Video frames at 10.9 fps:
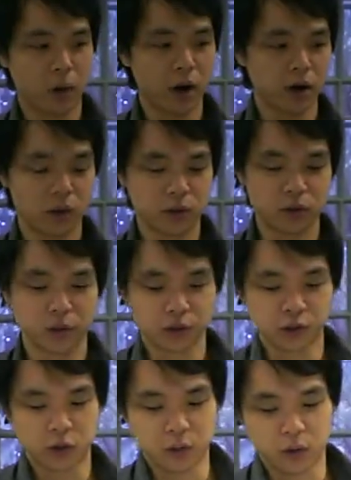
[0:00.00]
we are going to
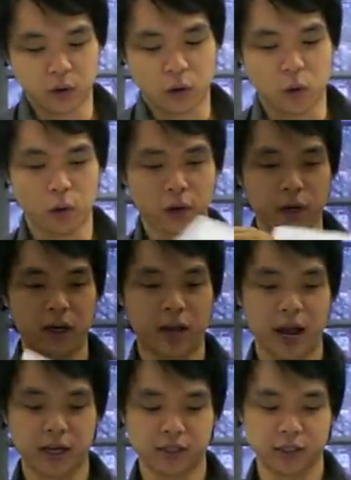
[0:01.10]
assume our coordinate
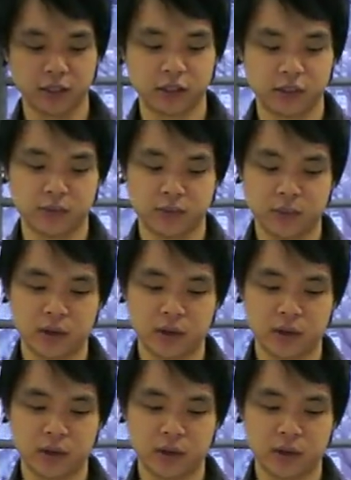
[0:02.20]
axis